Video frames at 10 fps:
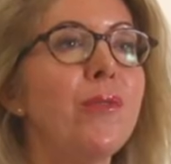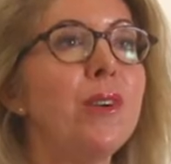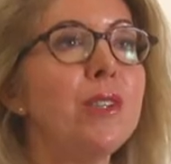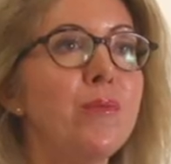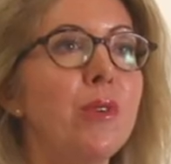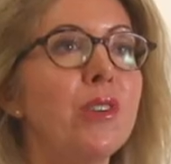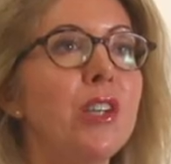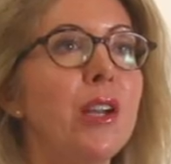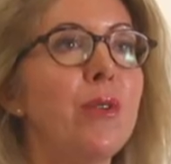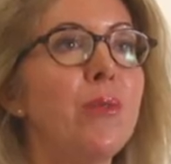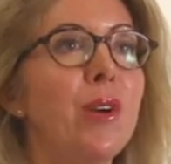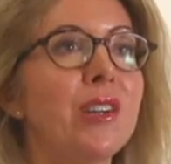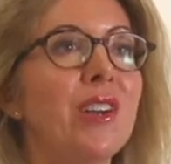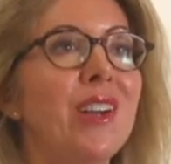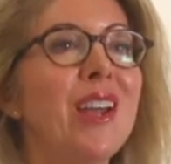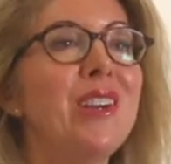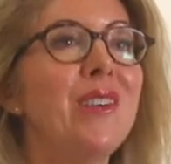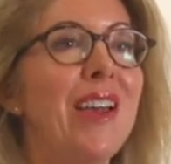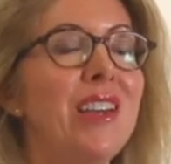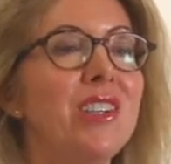the first project we worked on, I knew
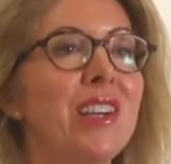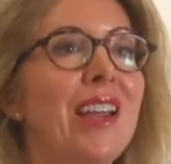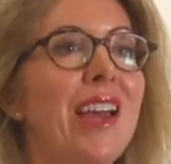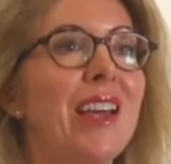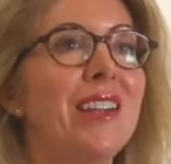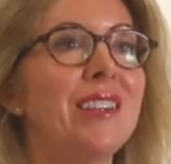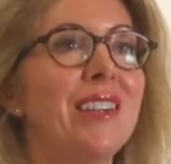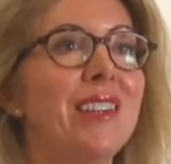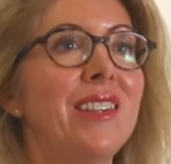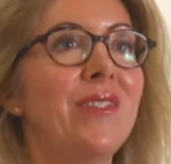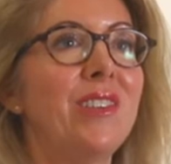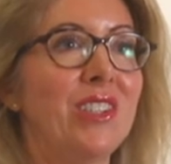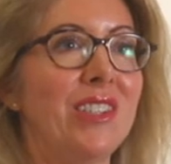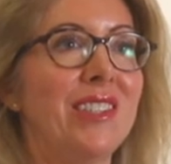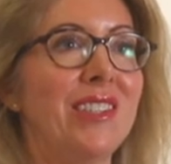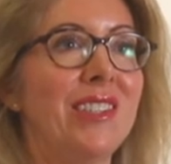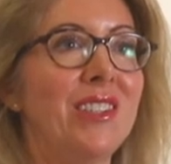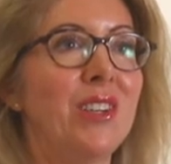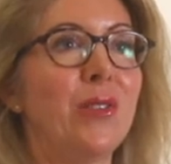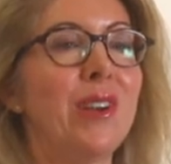AJ had the vision
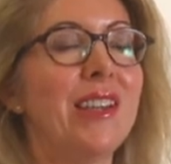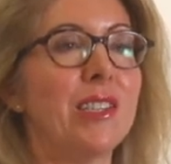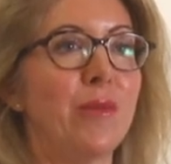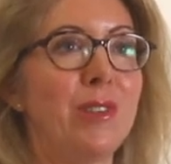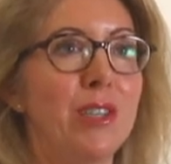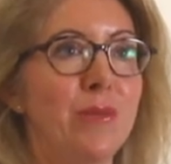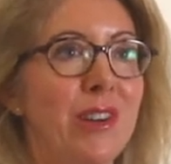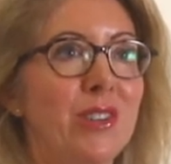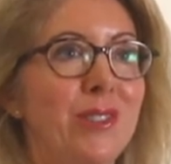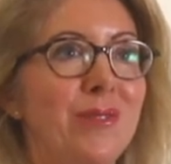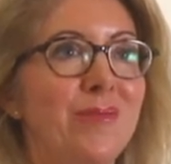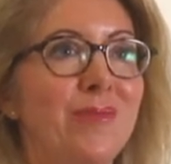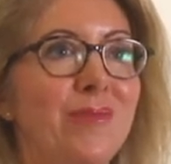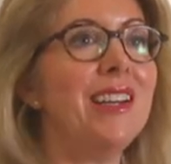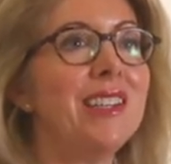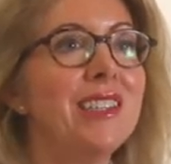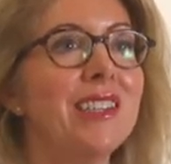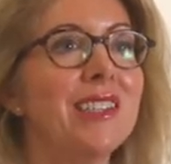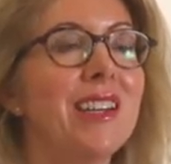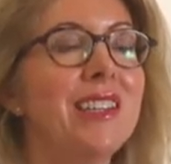to create something special. He
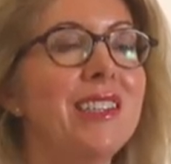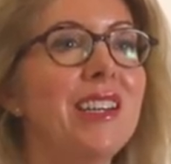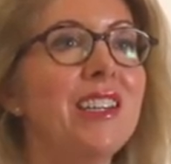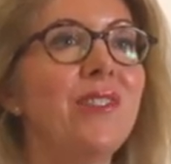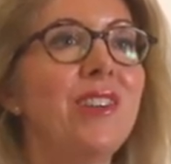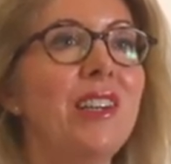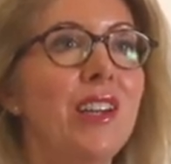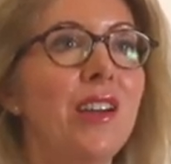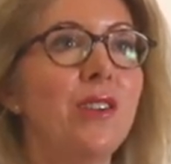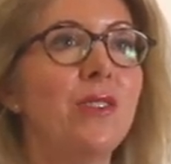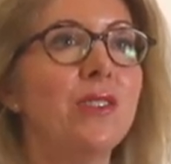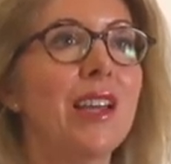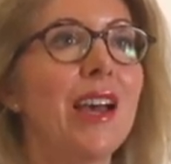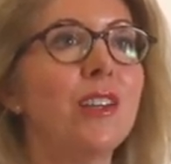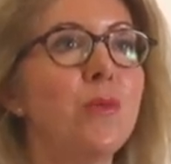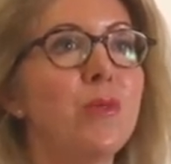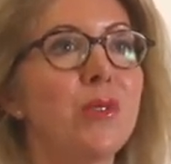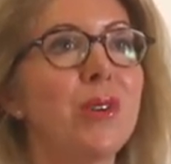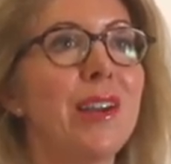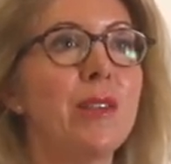listens and instinctively knows how to
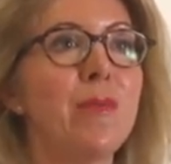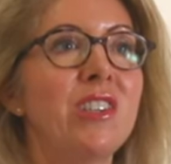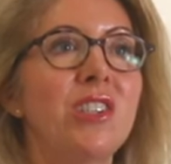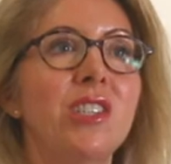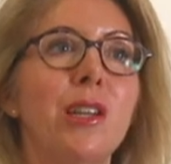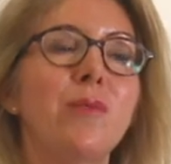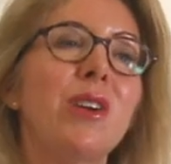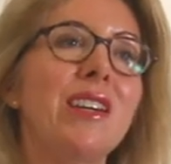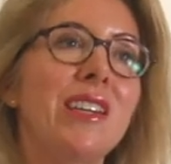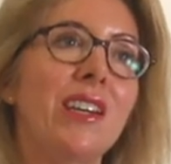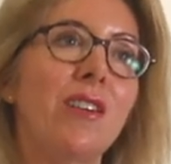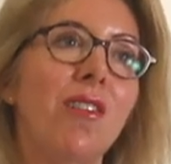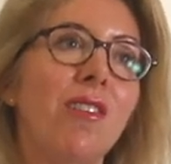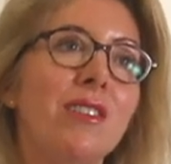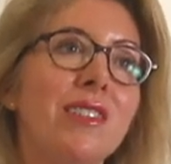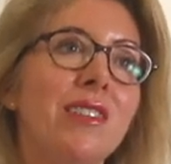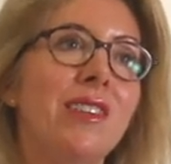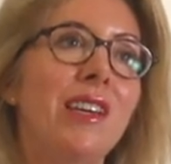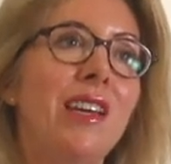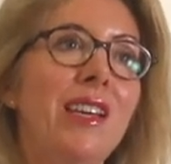portray the messages I'm trying to get across.
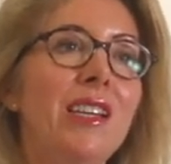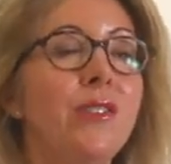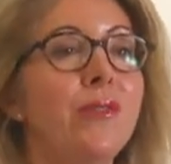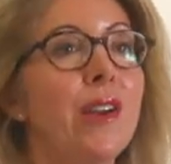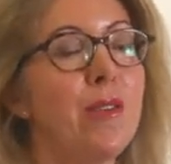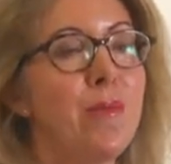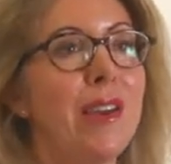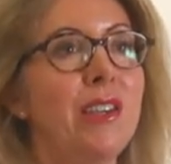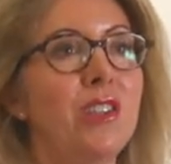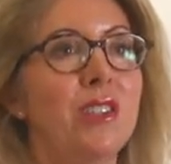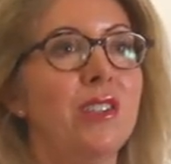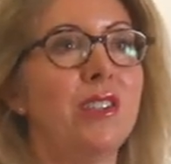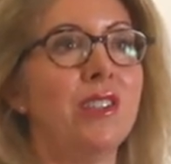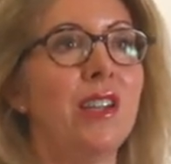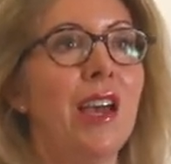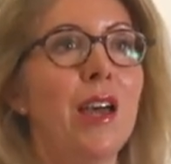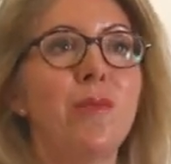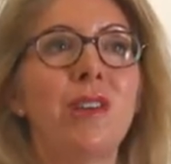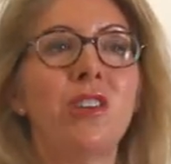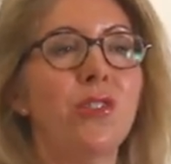He's very patient and
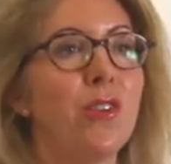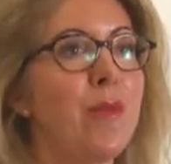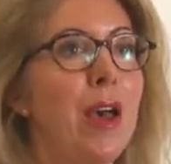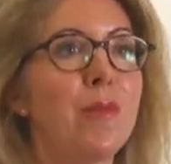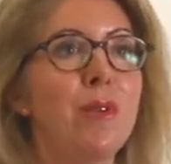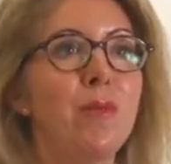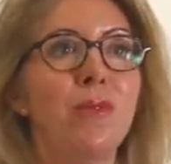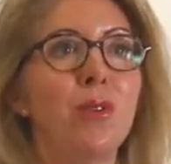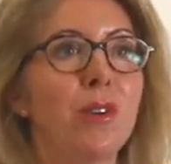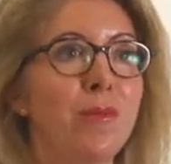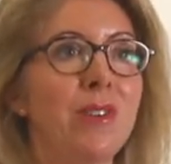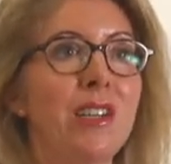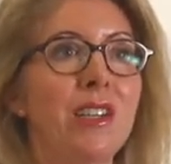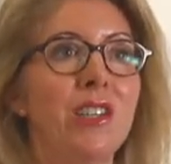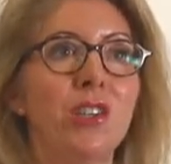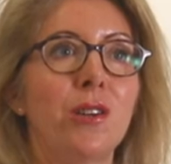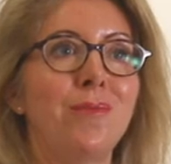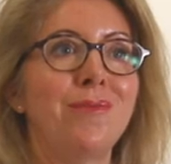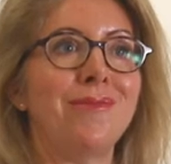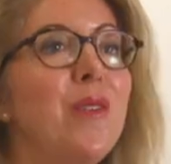makes sure I'm happy before completing the job.
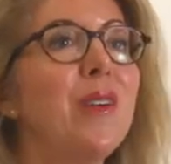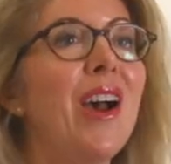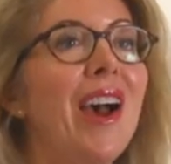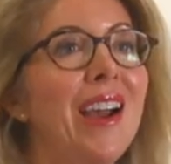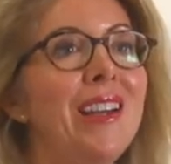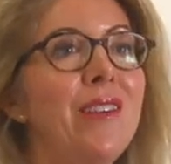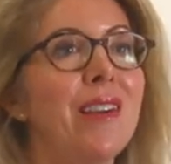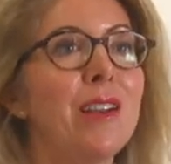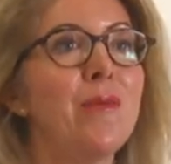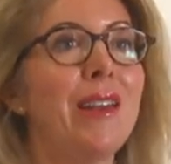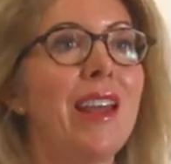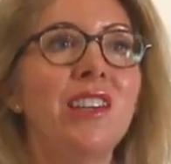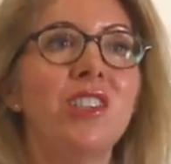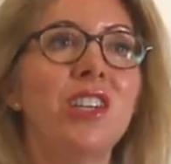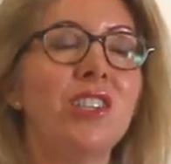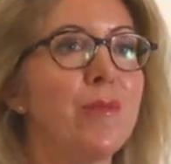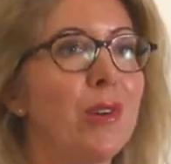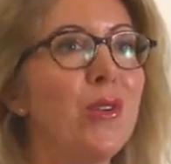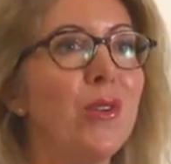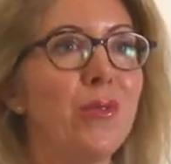I would highly recommend AJ at
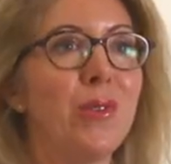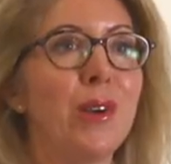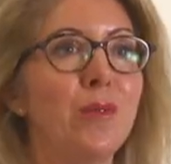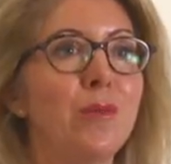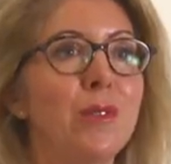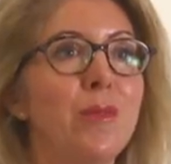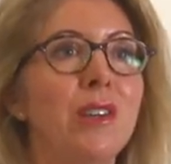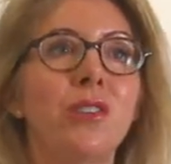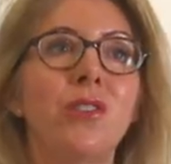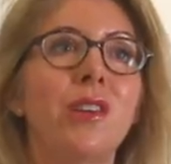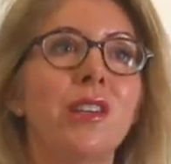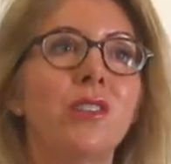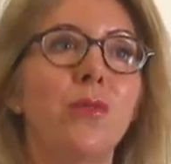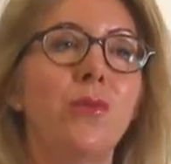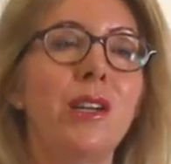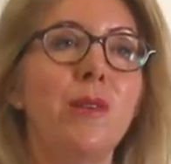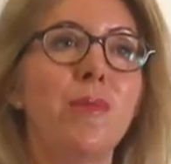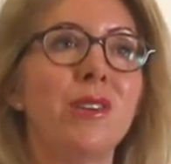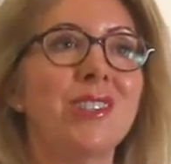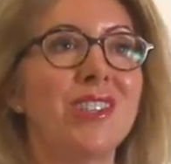Macaw Films because you get a really
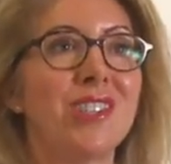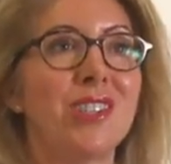personal